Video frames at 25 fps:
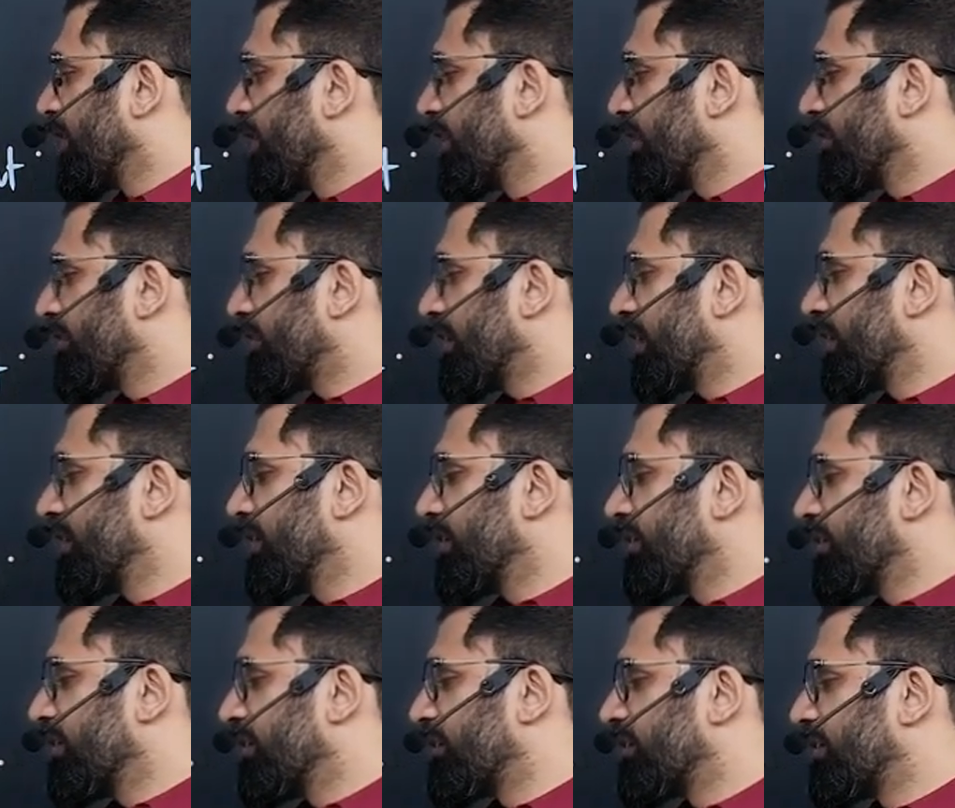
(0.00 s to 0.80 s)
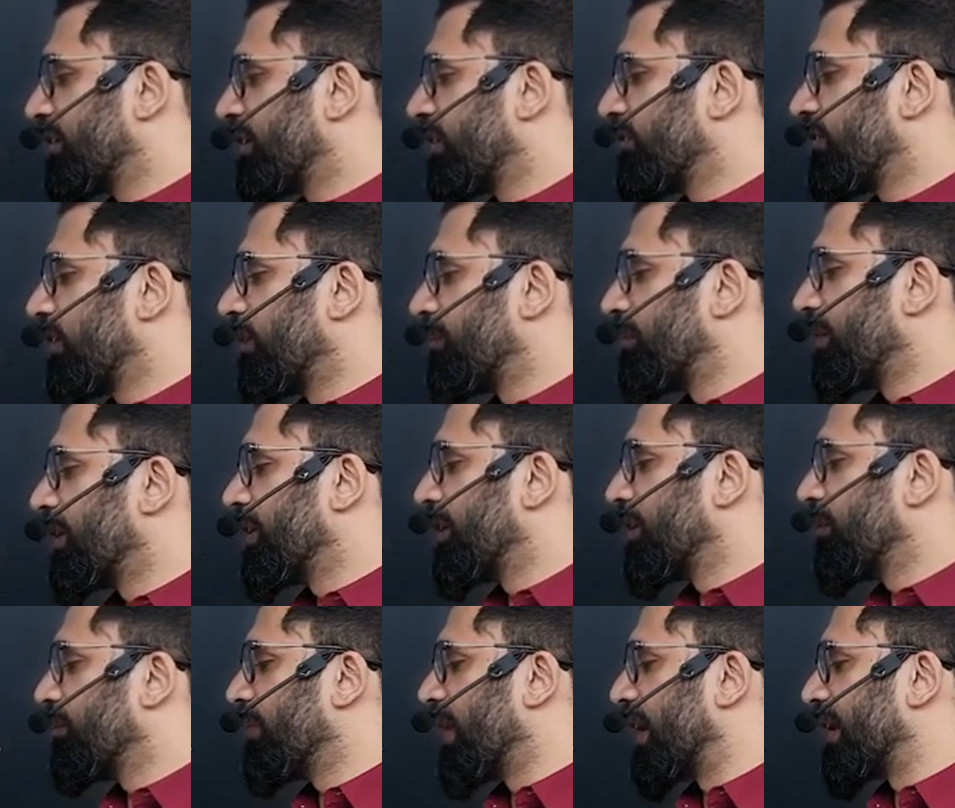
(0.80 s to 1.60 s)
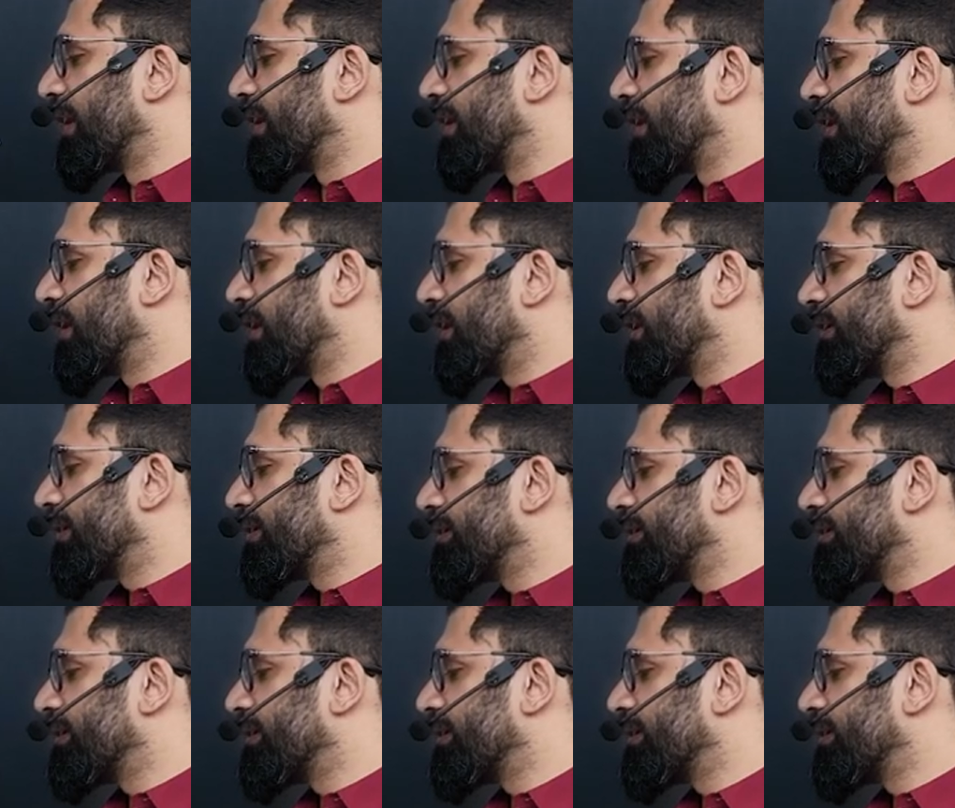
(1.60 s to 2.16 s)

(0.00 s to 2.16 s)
is any recent development in banking.